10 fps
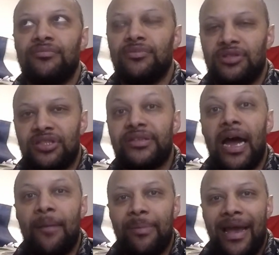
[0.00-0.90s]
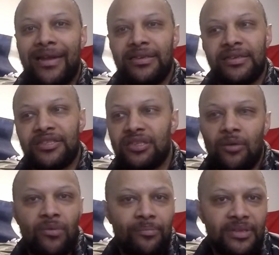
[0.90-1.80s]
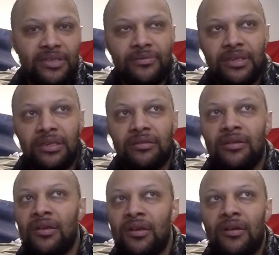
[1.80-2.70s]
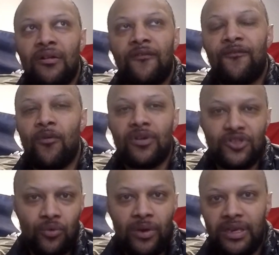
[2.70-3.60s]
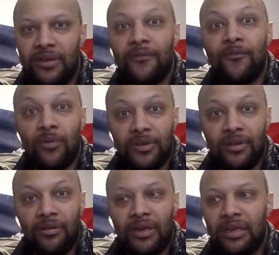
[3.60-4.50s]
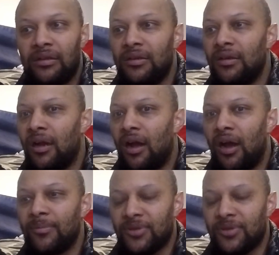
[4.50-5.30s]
stop at is somewhere between 420 and 430.